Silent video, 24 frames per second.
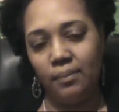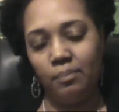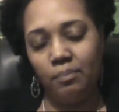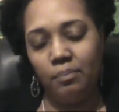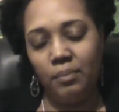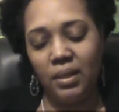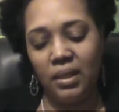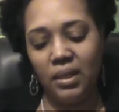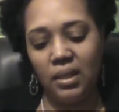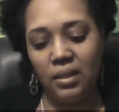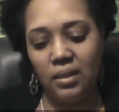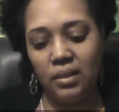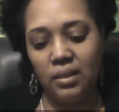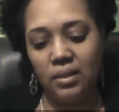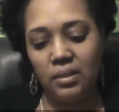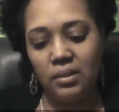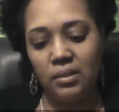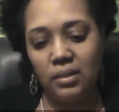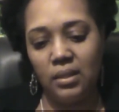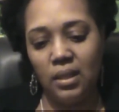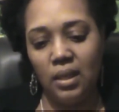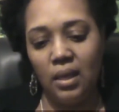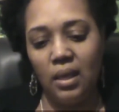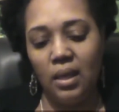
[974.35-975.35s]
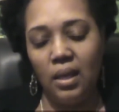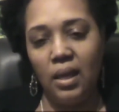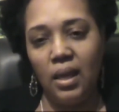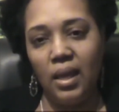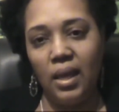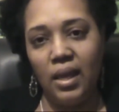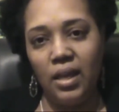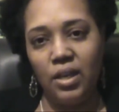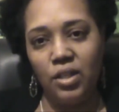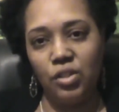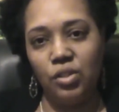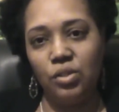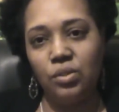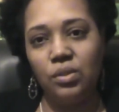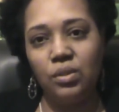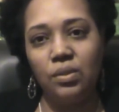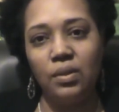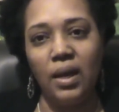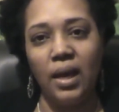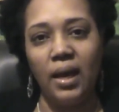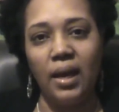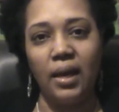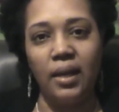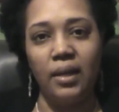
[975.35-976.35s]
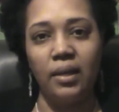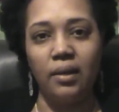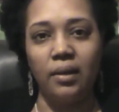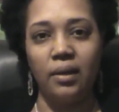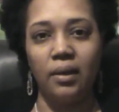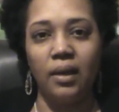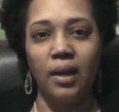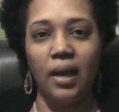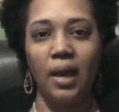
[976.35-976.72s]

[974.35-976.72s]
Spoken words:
because as you do Aya,